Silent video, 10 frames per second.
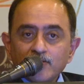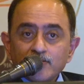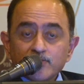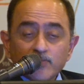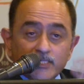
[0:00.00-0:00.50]

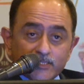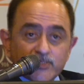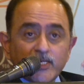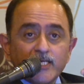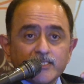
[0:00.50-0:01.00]
So it
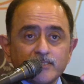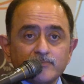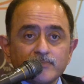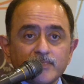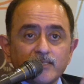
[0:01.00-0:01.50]
strikes
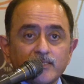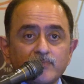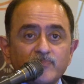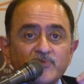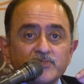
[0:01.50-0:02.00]
him that
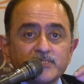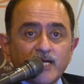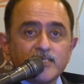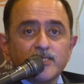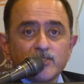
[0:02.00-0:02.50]
if he
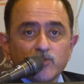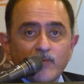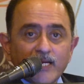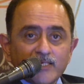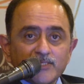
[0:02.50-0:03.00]
started a
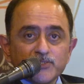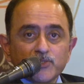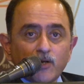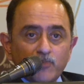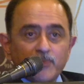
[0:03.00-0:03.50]
tobacconist
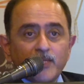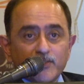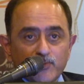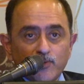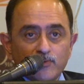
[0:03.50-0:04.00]
shop on
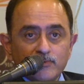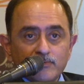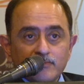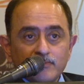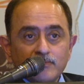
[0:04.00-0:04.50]
that road,
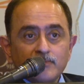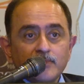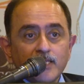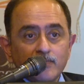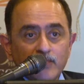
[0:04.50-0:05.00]

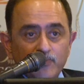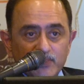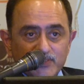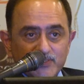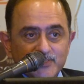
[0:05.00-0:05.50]
it'll be a
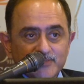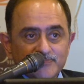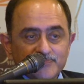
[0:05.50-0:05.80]
business.